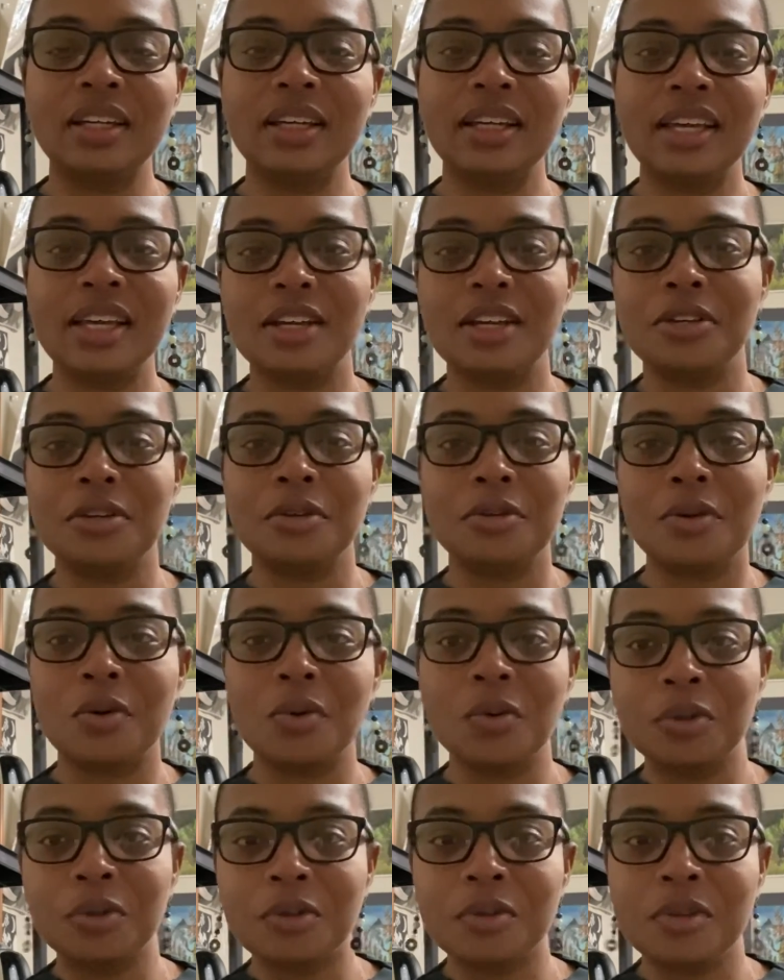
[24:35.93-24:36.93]
get you to
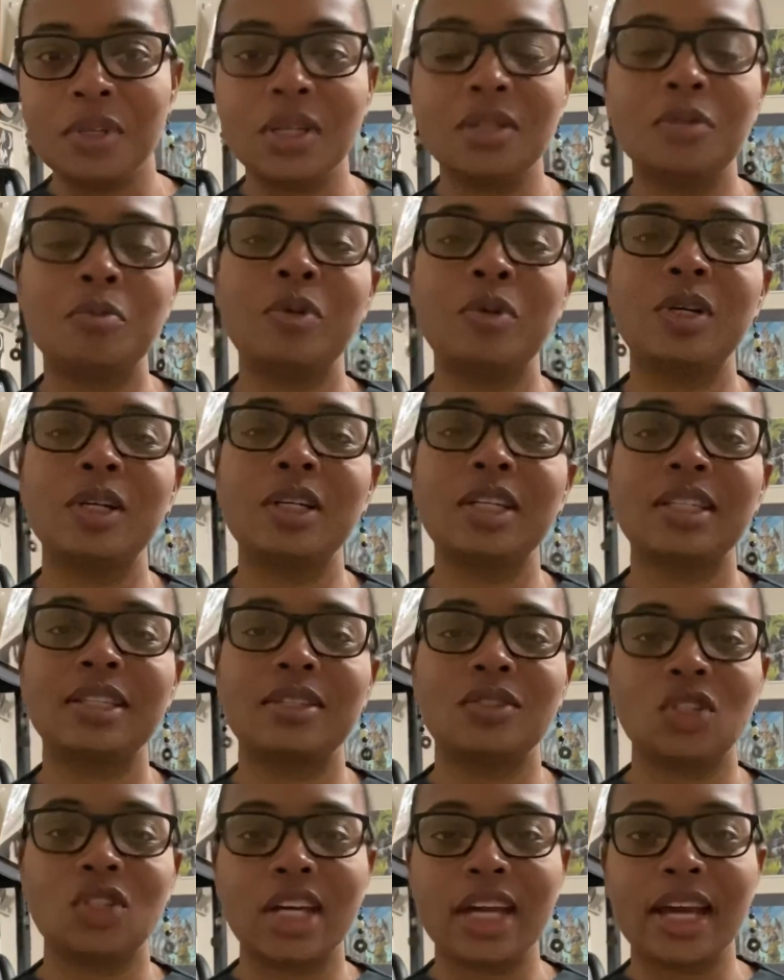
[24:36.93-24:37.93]
order these books
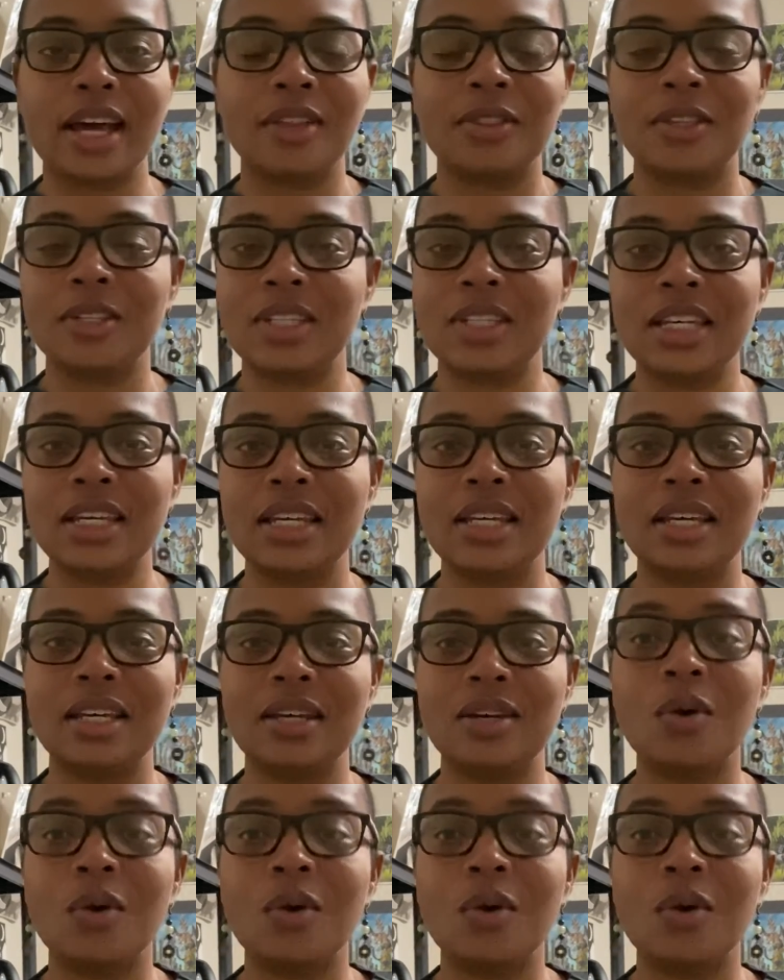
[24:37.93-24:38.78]
and check out the tea.